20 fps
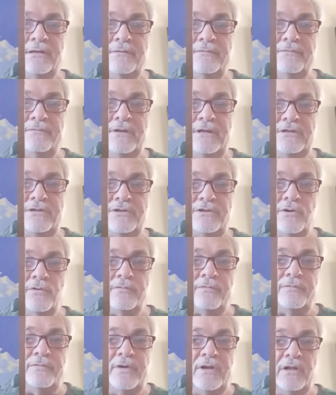Feats
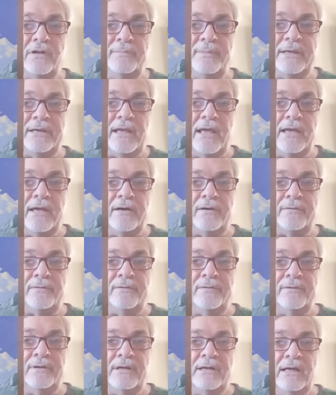Don't Fail Me Now.
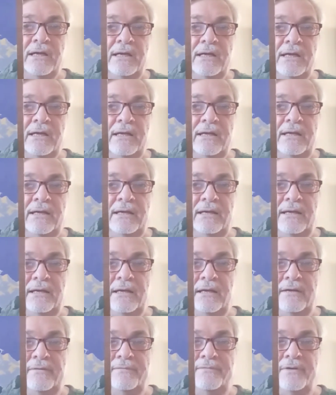
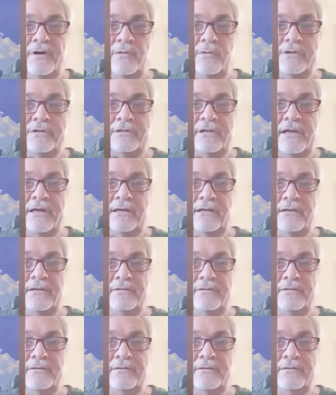I've always liked,